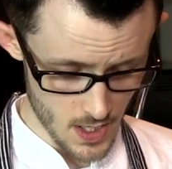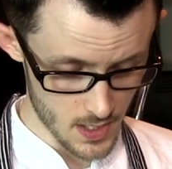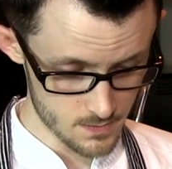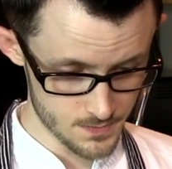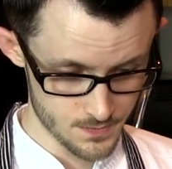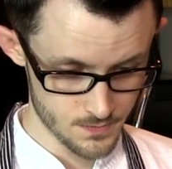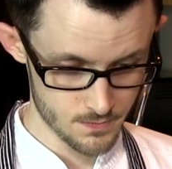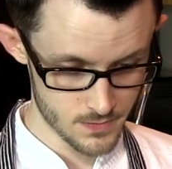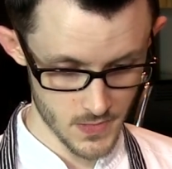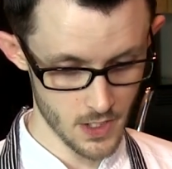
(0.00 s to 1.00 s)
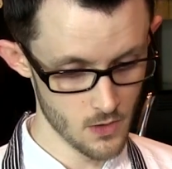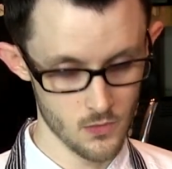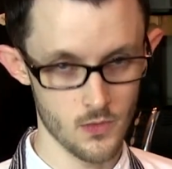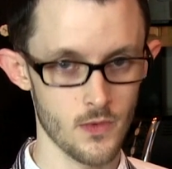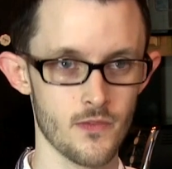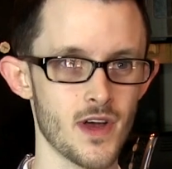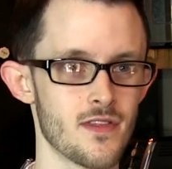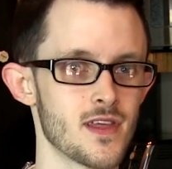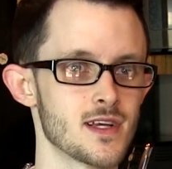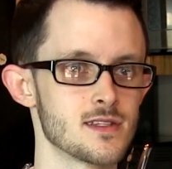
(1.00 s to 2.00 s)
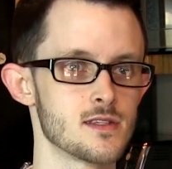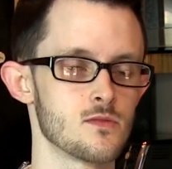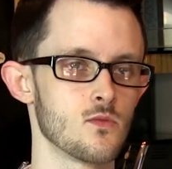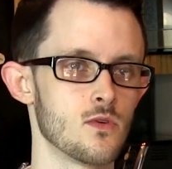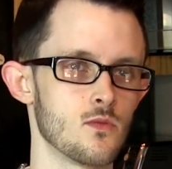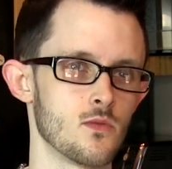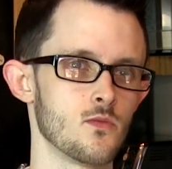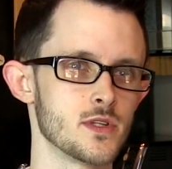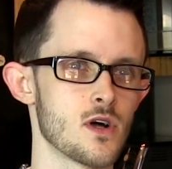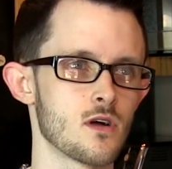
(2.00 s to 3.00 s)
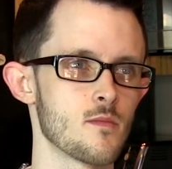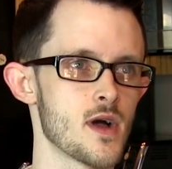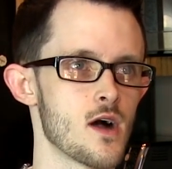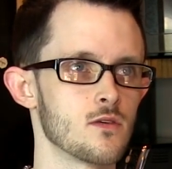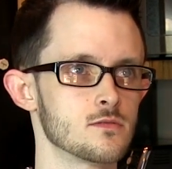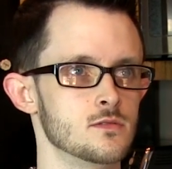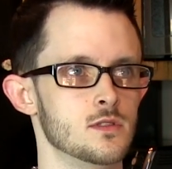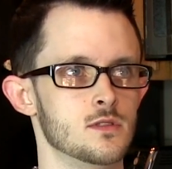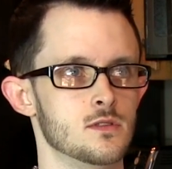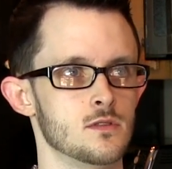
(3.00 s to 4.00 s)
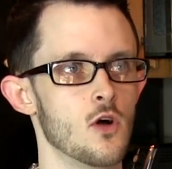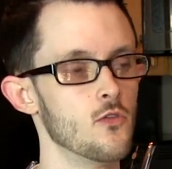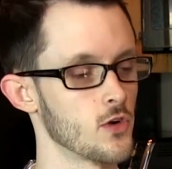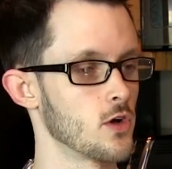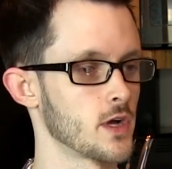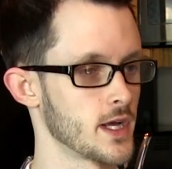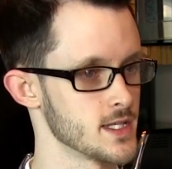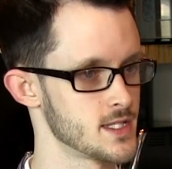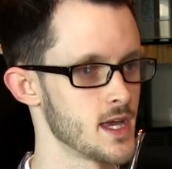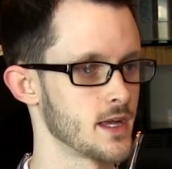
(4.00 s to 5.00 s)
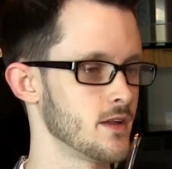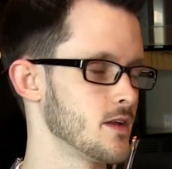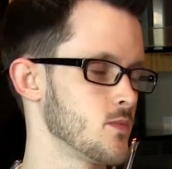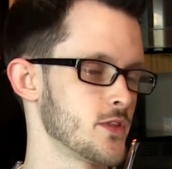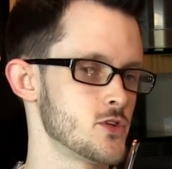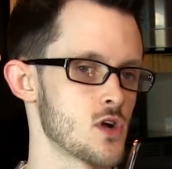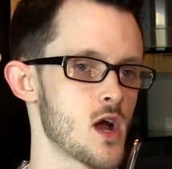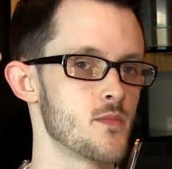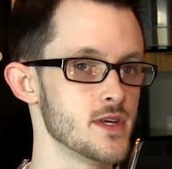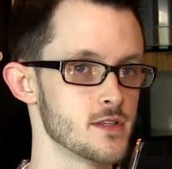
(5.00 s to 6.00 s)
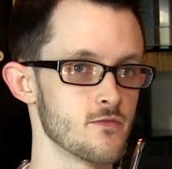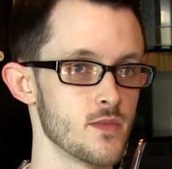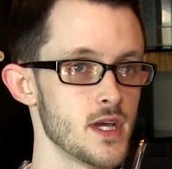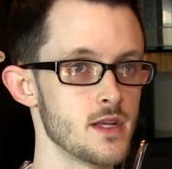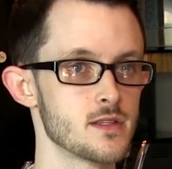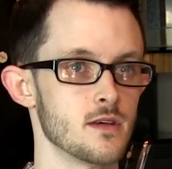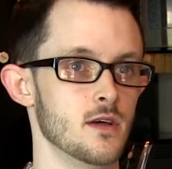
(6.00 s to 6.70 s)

we've got things where we talk about overcooking a steak and you end up with a dry piece of meat.